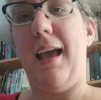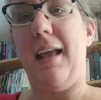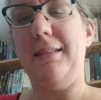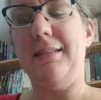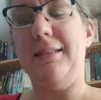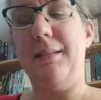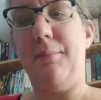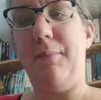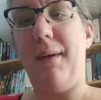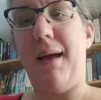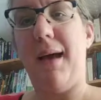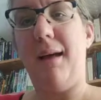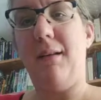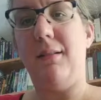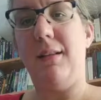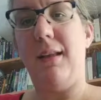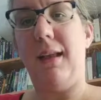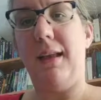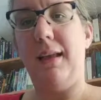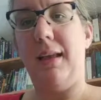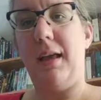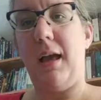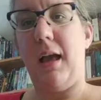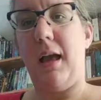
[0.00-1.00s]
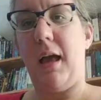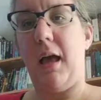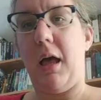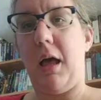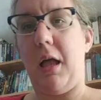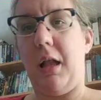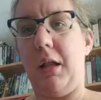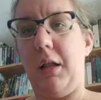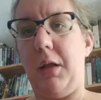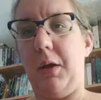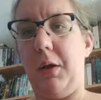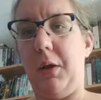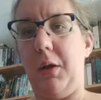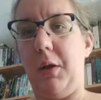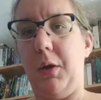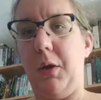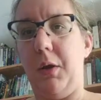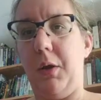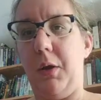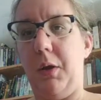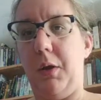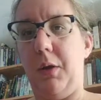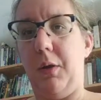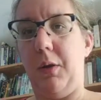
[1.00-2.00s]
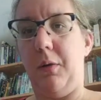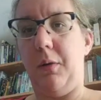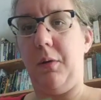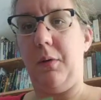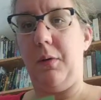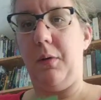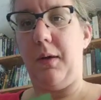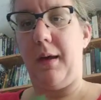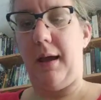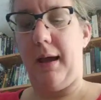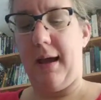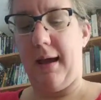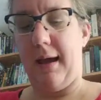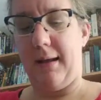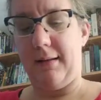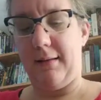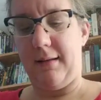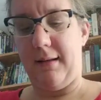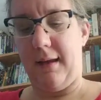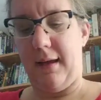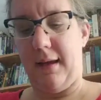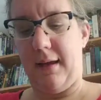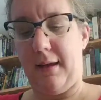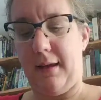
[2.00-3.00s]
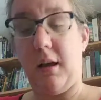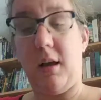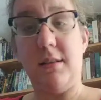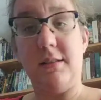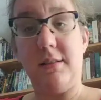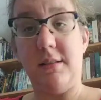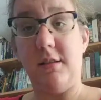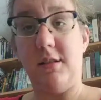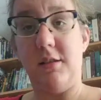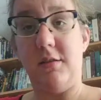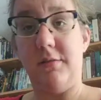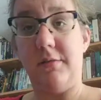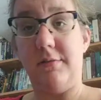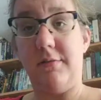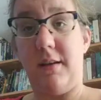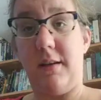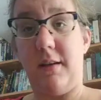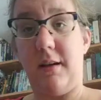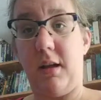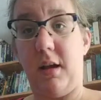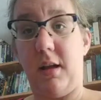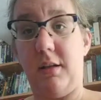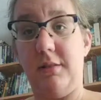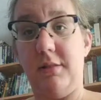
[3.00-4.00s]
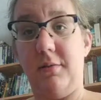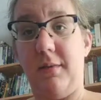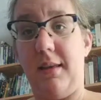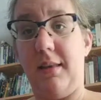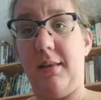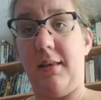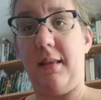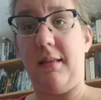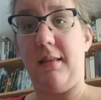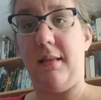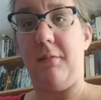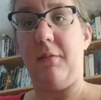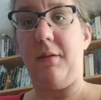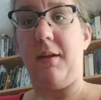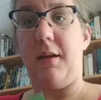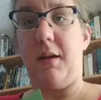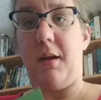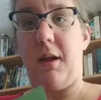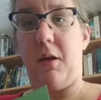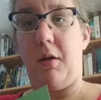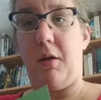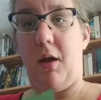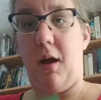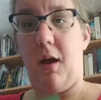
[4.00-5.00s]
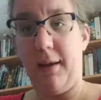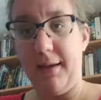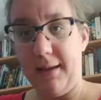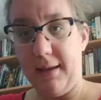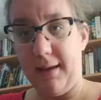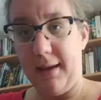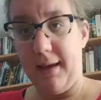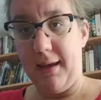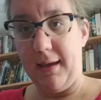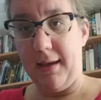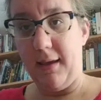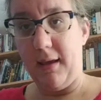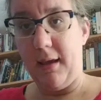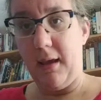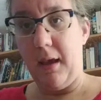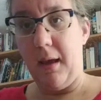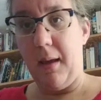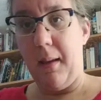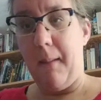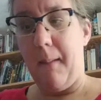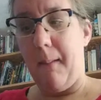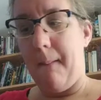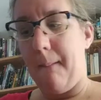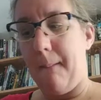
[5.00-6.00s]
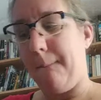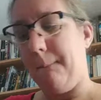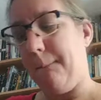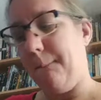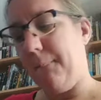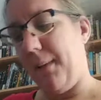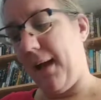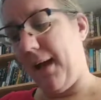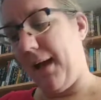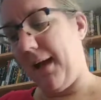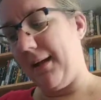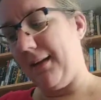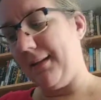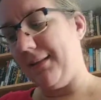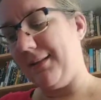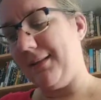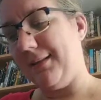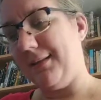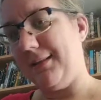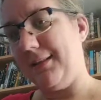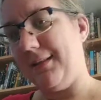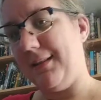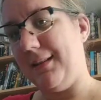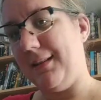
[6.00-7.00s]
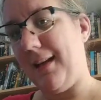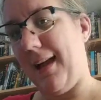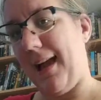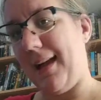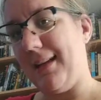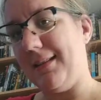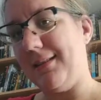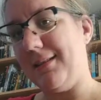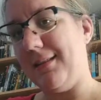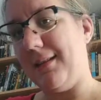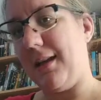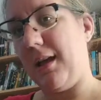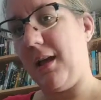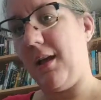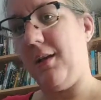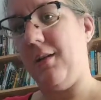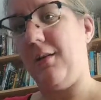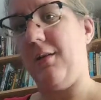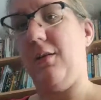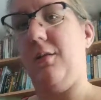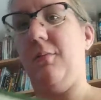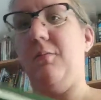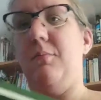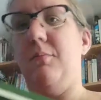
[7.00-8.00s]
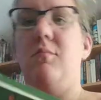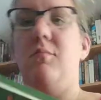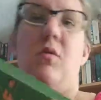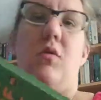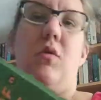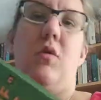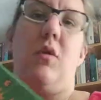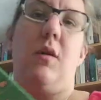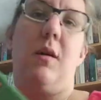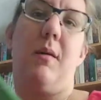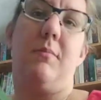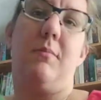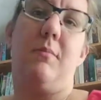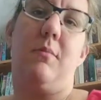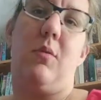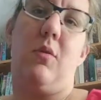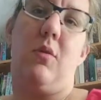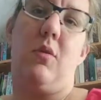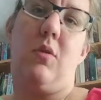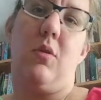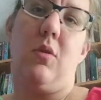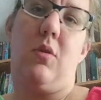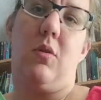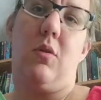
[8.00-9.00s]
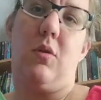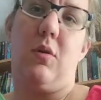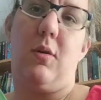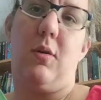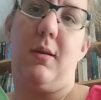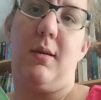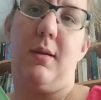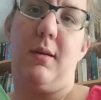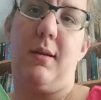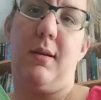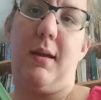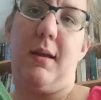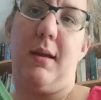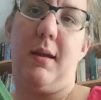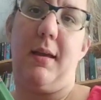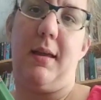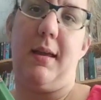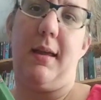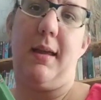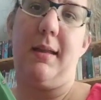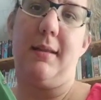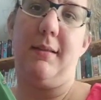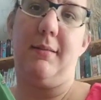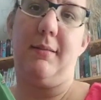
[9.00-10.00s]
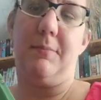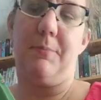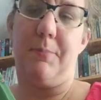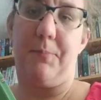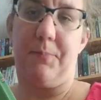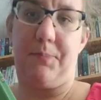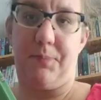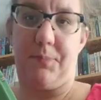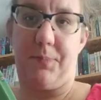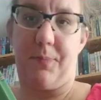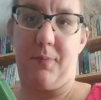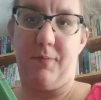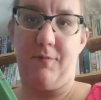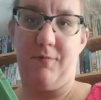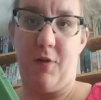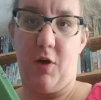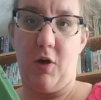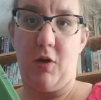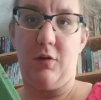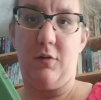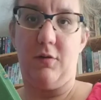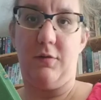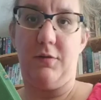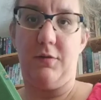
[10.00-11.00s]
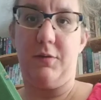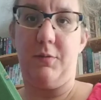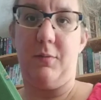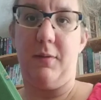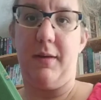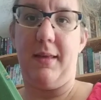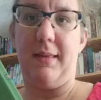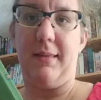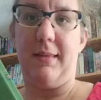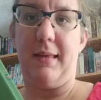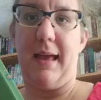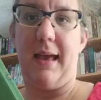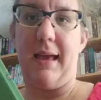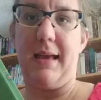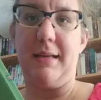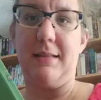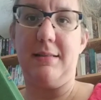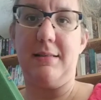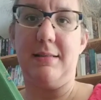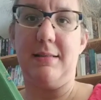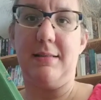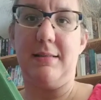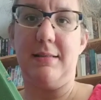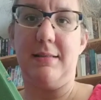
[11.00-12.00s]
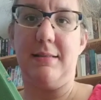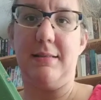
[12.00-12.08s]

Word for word: It's about a girl who had a cousin she was very close with and they were going to go hiking, but as the girl got more and more involved with a